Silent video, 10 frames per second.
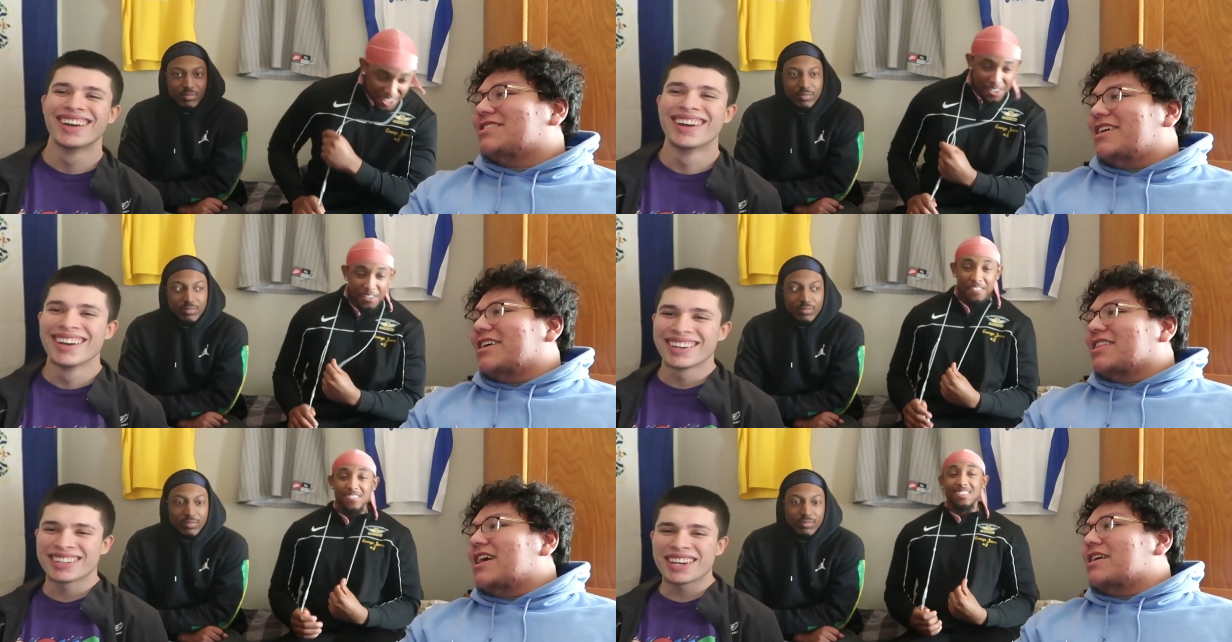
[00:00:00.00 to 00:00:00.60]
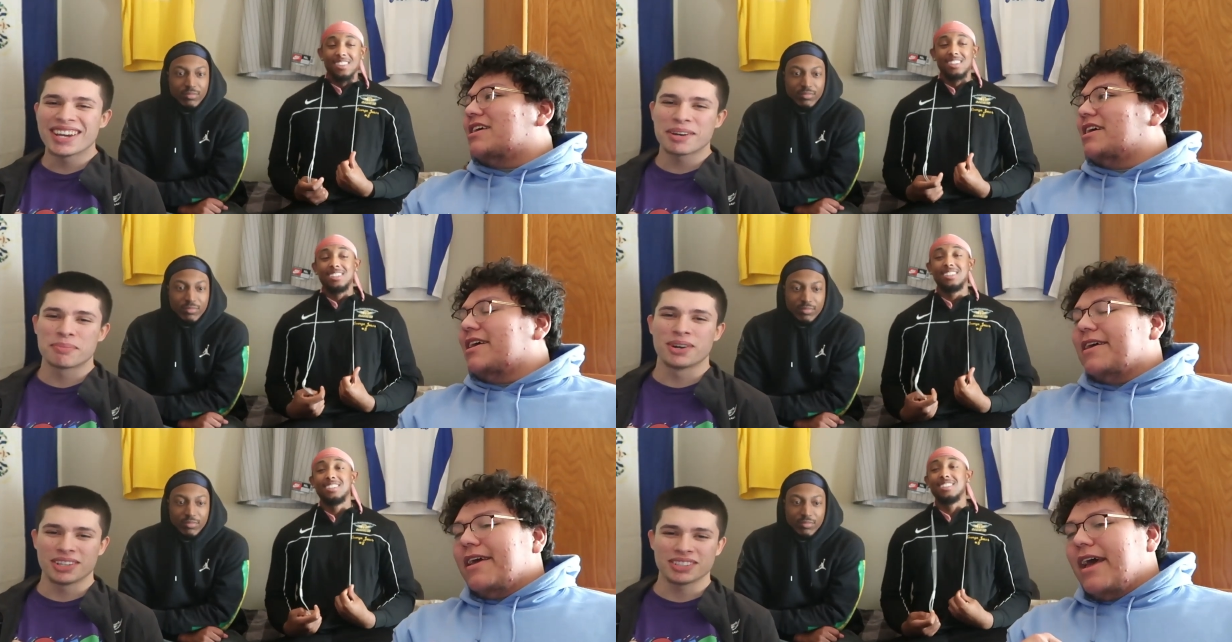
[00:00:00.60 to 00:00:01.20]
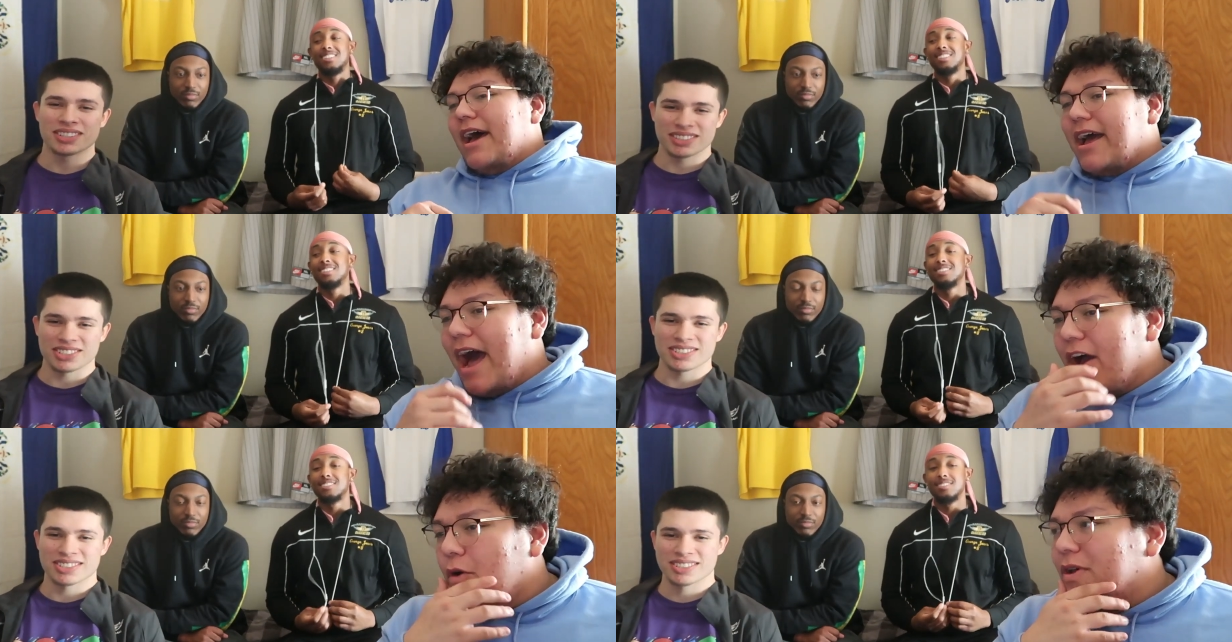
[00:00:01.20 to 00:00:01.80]
Speaker 1: the thing. Like yeah, but I,
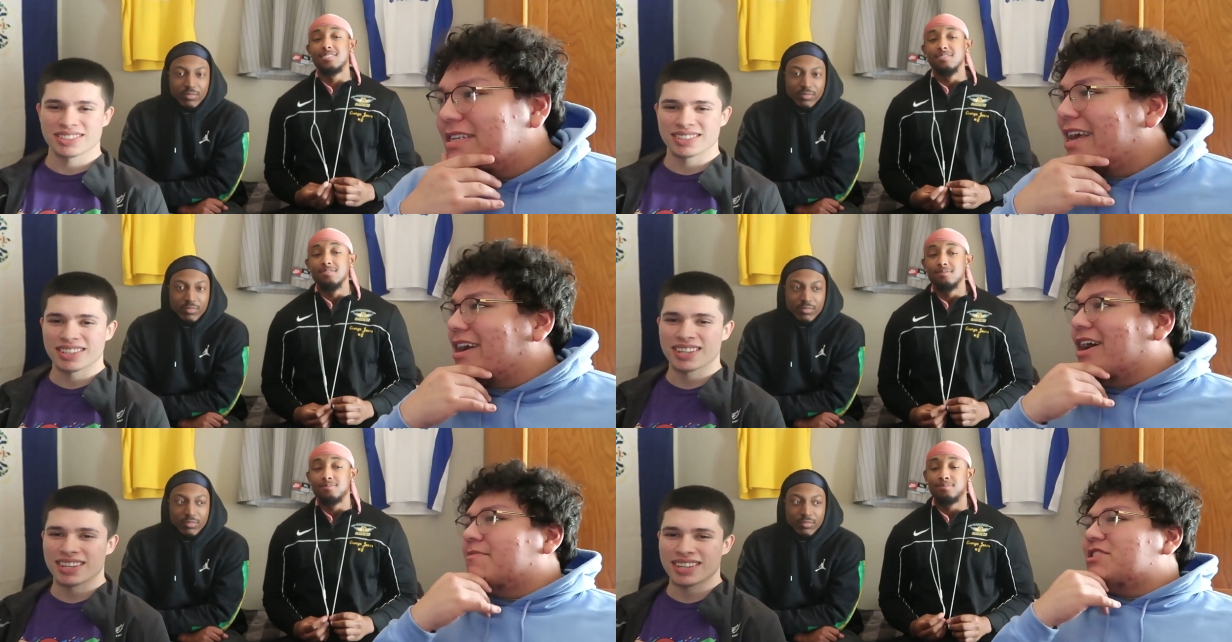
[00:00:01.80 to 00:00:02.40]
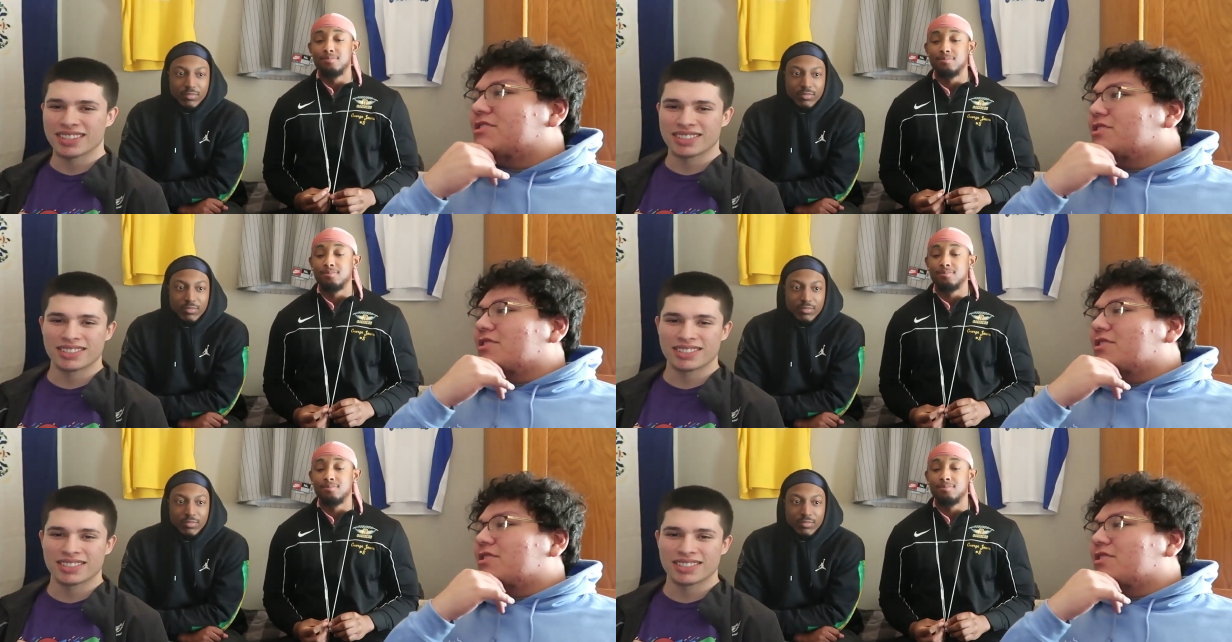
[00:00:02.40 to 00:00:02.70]
I always get comments.